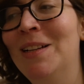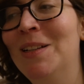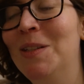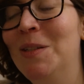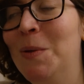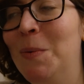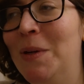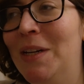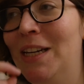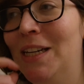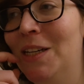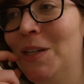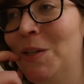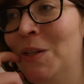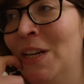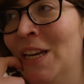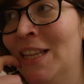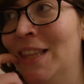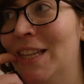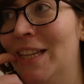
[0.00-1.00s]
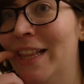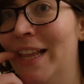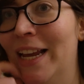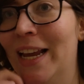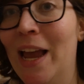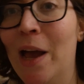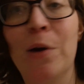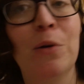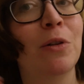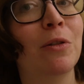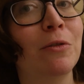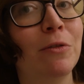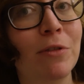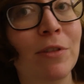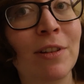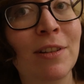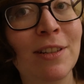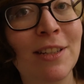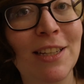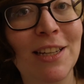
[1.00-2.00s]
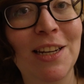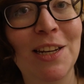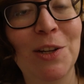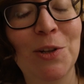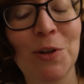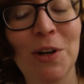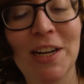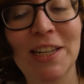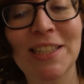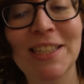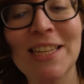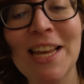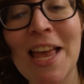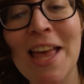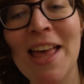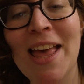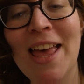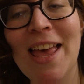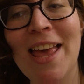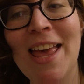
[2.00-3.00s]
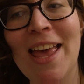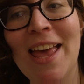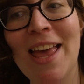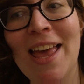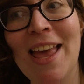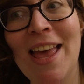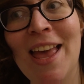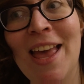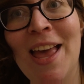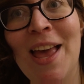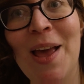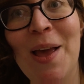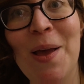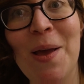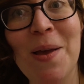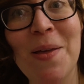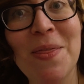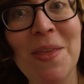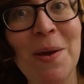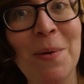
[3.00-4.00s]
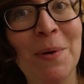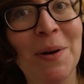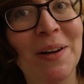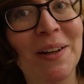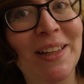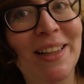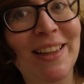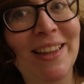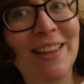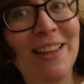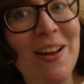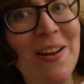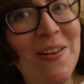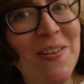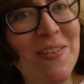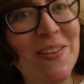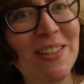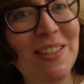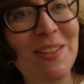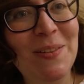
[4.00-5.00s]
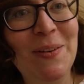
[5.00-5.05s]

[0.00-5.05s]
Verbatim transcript: So we needed to get the like out of city trains and they were closed.